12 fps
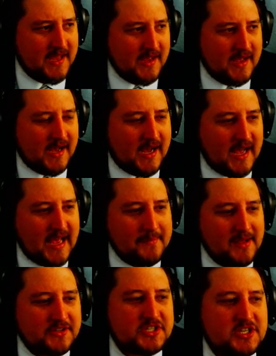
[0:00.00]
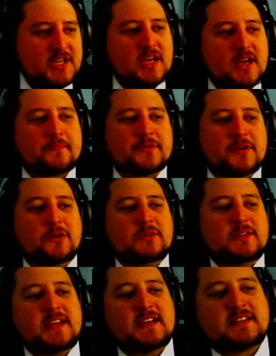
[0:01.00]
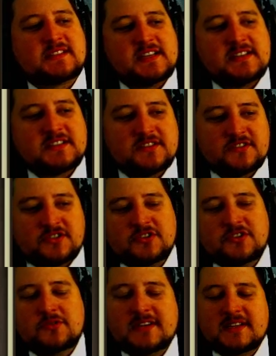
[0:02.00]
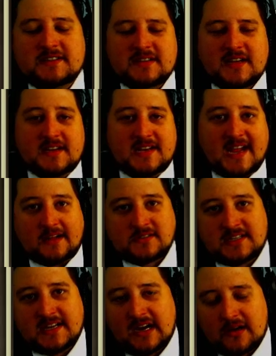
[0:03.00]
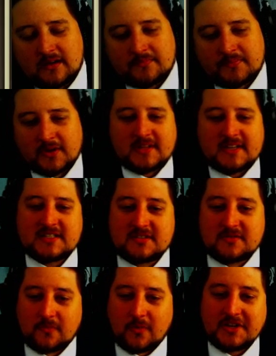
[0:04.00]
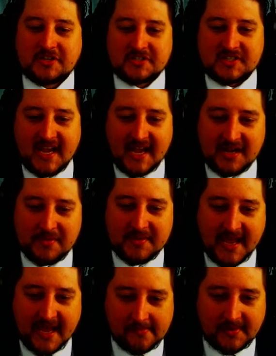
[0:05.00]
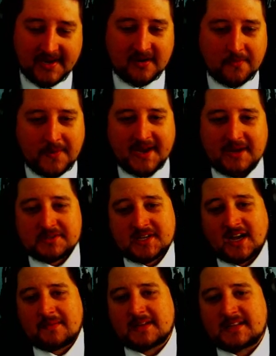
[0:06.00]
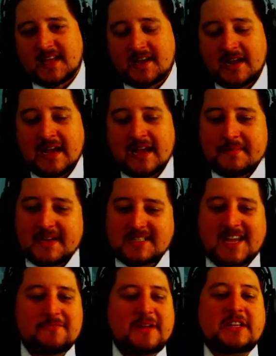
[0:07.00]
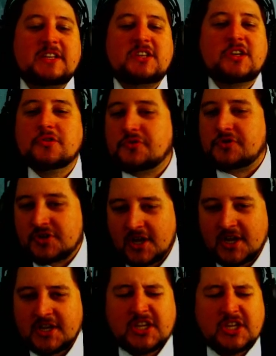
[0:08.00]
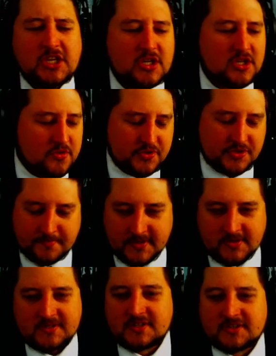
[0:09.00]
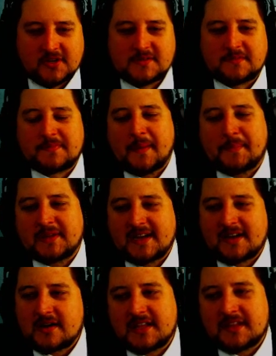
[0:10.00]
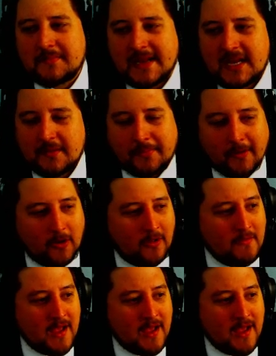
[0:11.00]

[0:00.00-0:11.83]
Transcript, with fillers: Uh, MLG Pro League Season 2 is announced. Now, Pro League Season 1 just ended with Empire winning, we'll talk about that because it gave them a huge, huge boost in terms of popularity in the media poll.